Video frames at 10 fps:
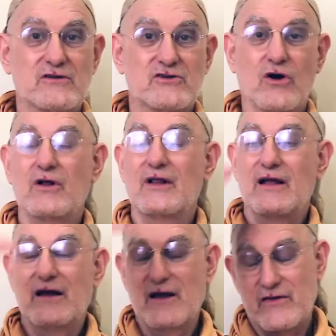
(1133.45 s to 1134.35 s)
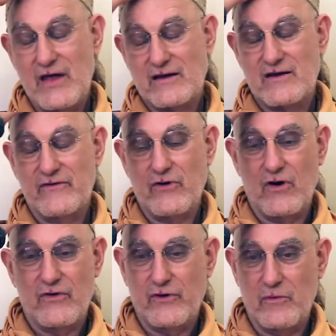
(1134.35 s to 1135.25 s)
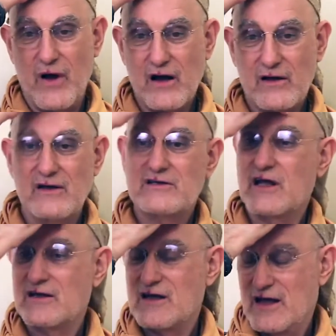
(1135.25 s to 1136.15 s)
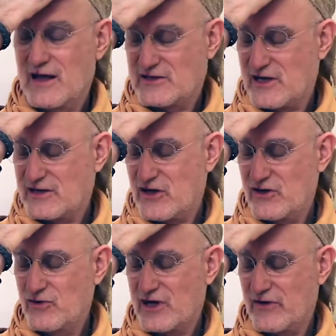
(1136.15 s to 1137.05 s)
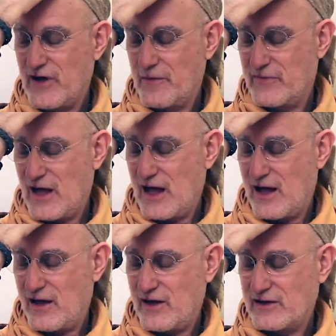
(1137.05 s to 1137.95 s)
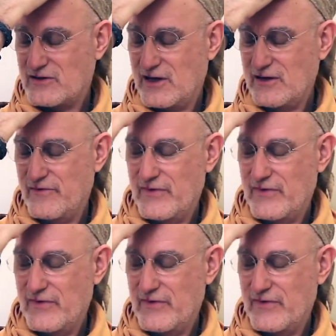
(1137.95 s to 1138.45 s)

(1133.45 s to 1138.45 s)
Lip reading: So that for Bhaka, it says you give up, how do you say?